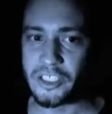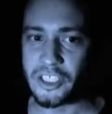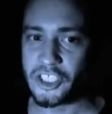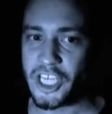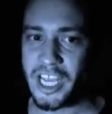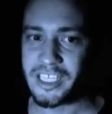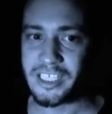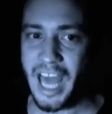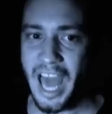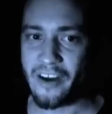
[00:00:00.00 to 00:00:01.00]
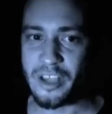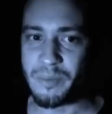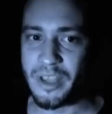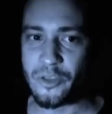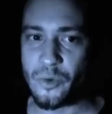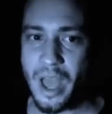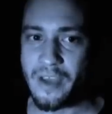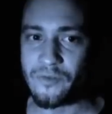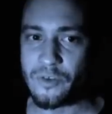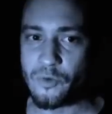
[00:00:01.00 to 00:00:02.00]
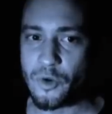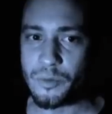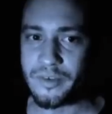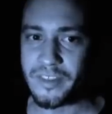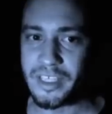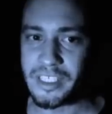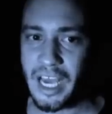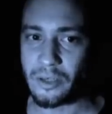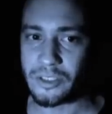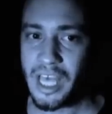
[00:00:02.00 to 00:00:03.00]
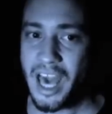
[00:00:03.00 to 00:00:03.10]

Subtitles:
and chase and harry me through every room of this house,